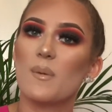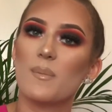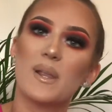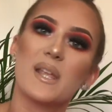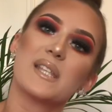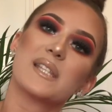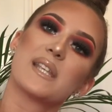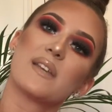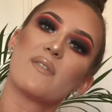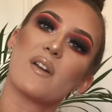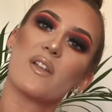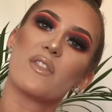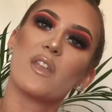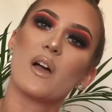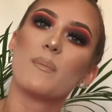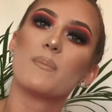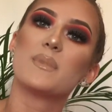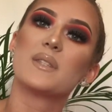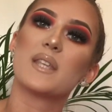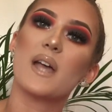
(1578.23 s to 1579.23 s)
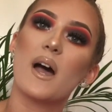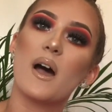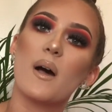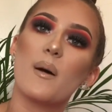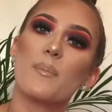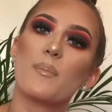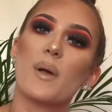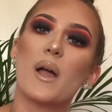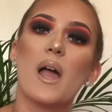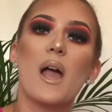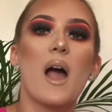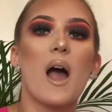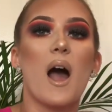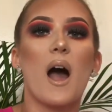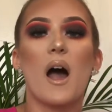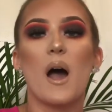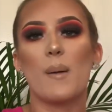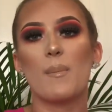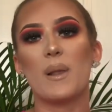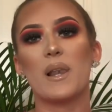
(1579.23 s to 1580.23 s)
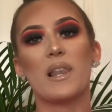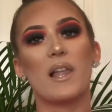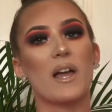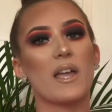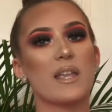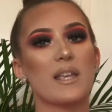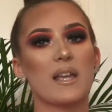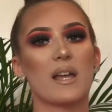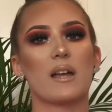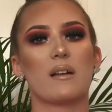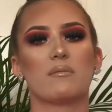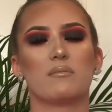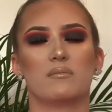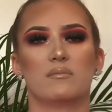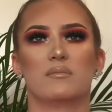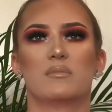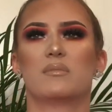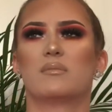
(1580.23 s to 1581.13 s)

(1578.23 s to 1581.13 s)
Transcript: please give it a thumbs up. Like, I